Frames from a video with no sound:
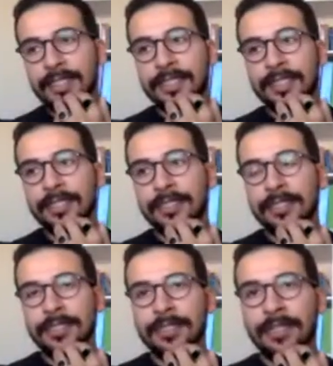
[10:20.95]

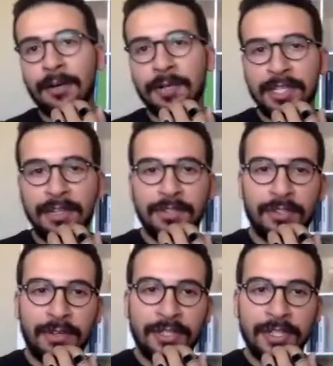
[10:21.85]
uh, ourselves
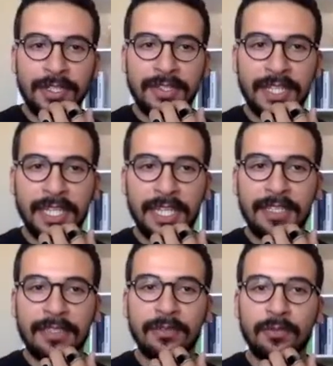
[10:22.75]
these questions, and
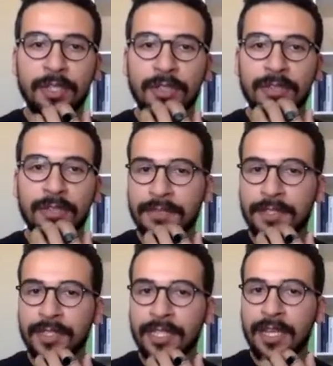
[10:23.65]
again, we could not
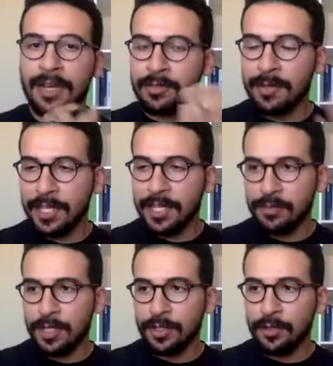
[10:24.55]
efficiently optimize
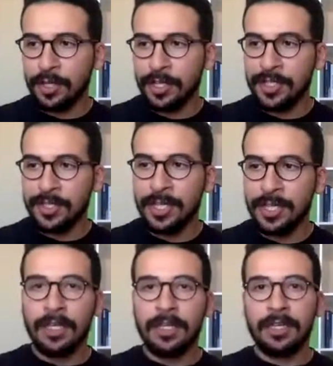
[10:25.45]
geospatial queries
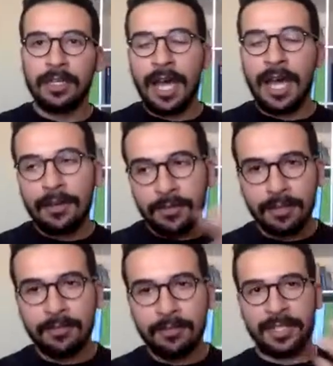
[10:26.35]
out of
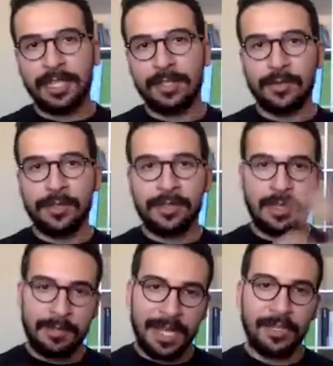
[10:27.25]
the box again with
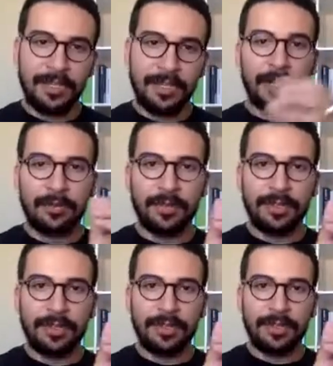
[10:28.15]
Apache Spark, with the
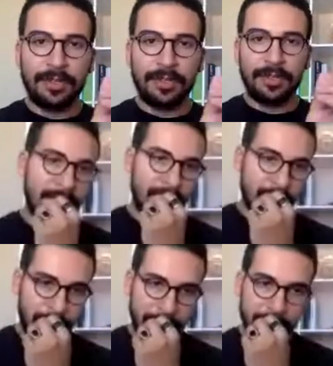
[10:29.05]
bare metal Apache
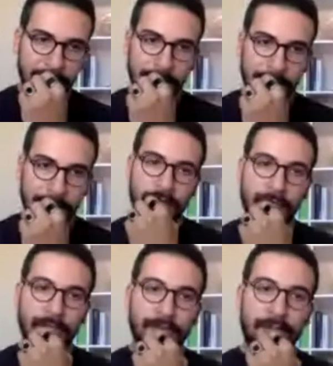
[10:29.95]
Spark.
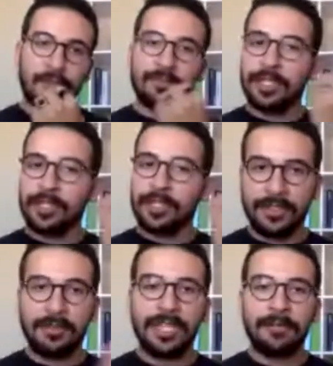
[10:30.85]
So no spatial
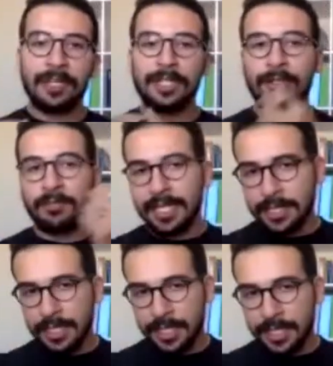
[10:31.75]
proximity aware load
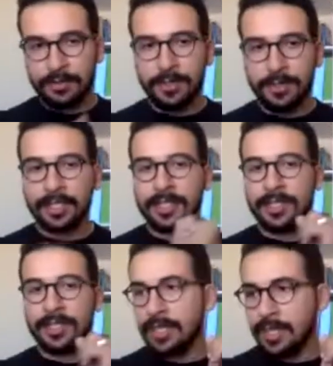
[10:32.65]
balancing, no spatial
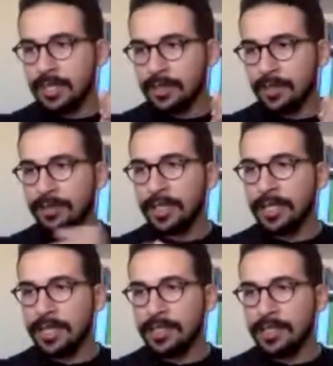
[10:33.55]
indices, no
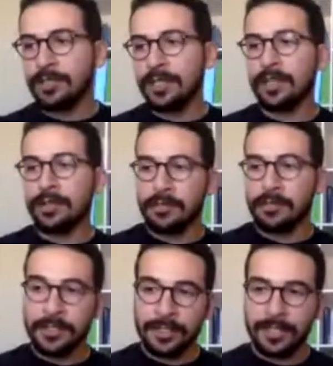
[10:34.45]
data, spatial data
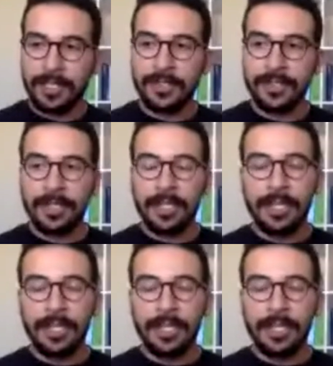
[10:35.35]
compression techniques.